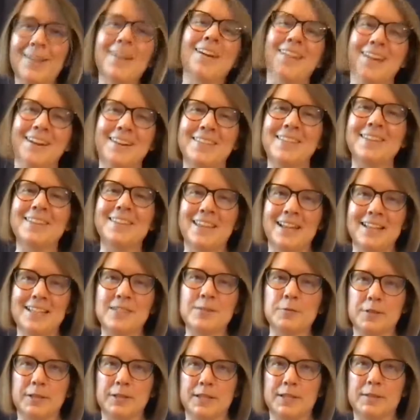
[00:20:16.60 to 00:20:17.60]
And I think that's
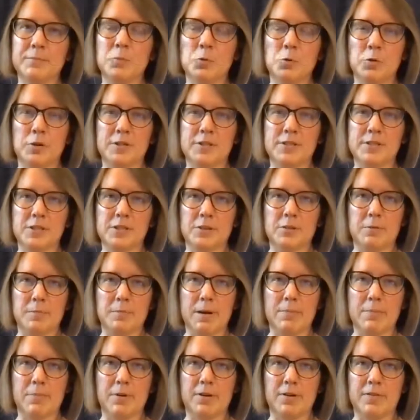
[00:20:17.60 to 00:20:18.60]
really important to
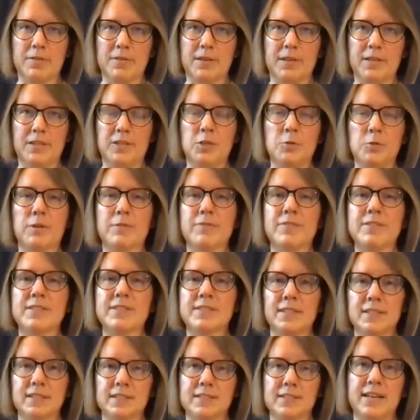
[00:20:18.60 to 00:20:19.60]
remember, that you are
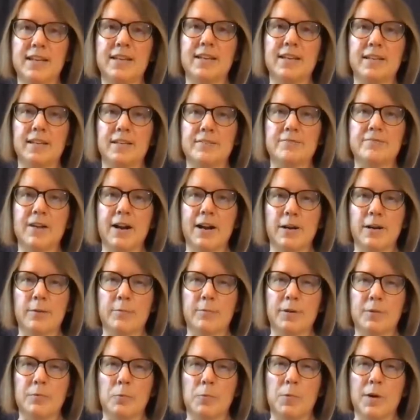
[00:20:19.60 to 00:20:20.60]
facilitating an
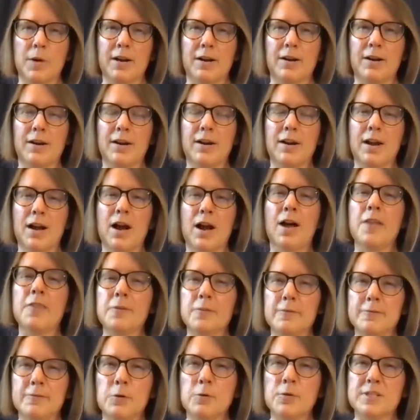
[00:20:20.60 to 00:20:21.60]
environment where
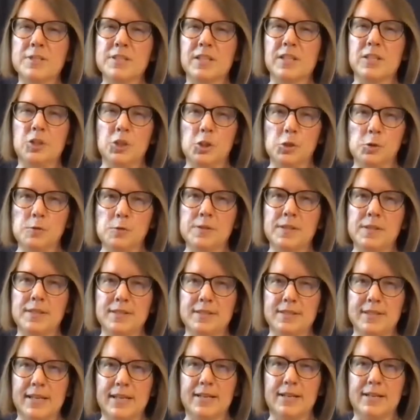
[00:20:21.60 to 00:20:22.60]
other folks can use
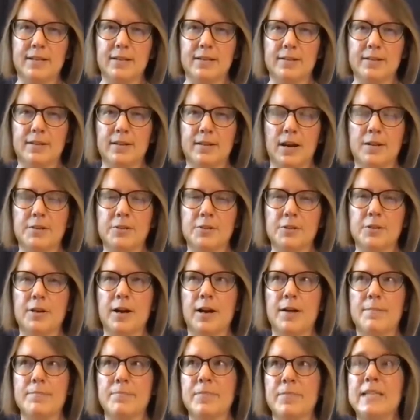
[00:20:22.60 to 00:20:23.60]
this data
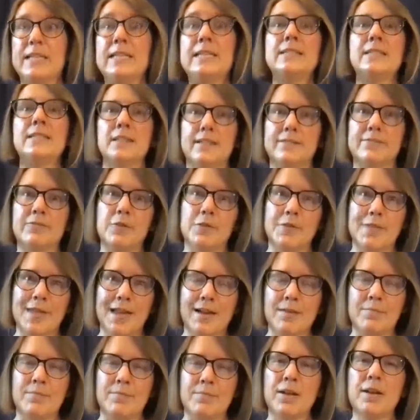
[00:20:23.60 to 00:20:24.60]
easily for
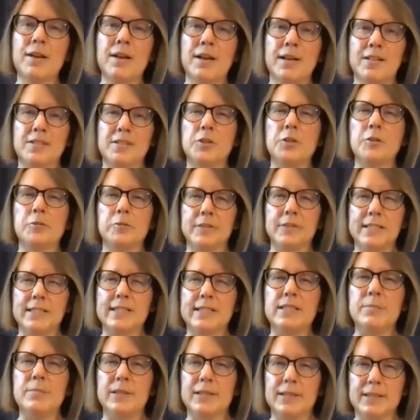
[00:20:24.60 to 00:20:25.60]
them. And so you really
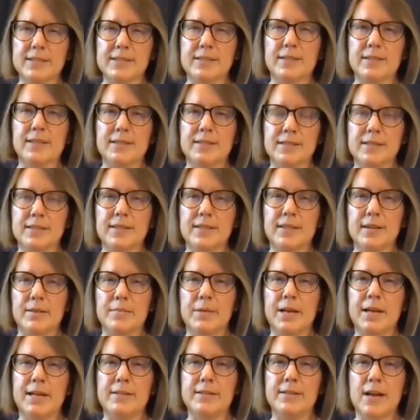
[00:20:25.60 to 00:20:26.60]
need to be listening to
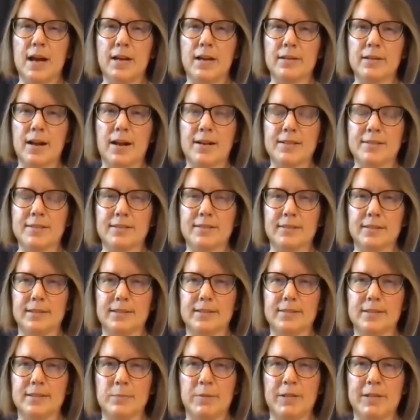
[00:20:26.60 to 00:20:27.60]
them and not constantly
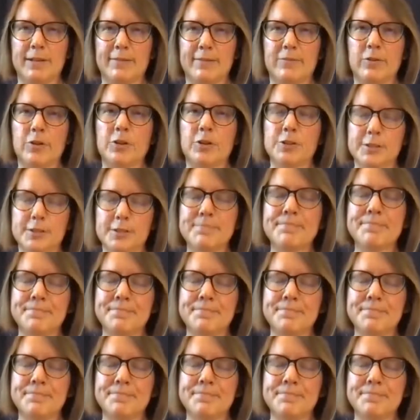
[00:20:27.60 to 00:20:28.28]
speaking first.